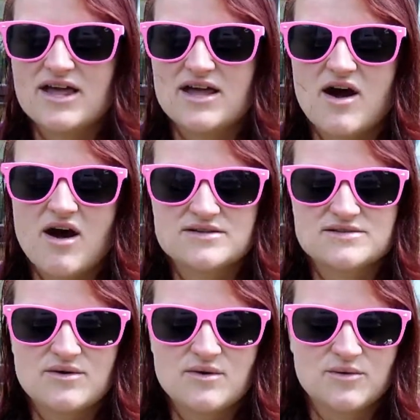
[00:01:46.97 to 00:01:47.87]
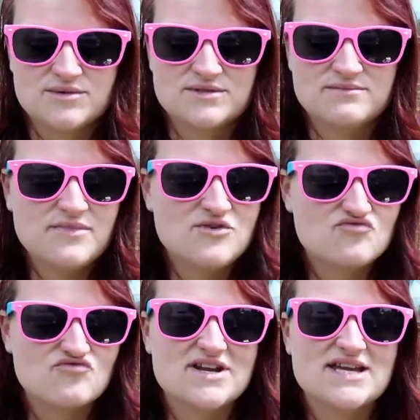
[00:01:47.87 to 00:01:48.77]
kick-ass awesome
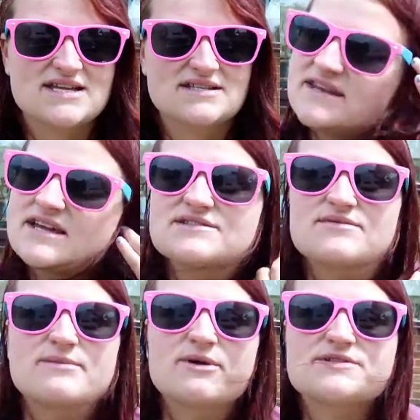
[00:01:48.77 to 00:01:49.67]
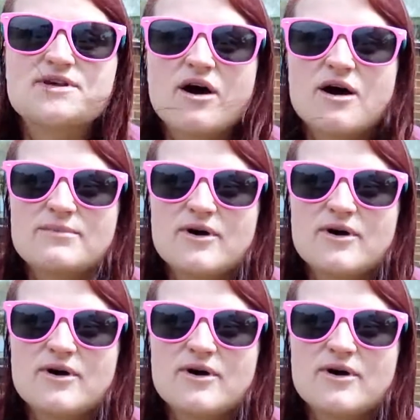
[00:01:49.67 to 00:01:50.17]
read the next three books are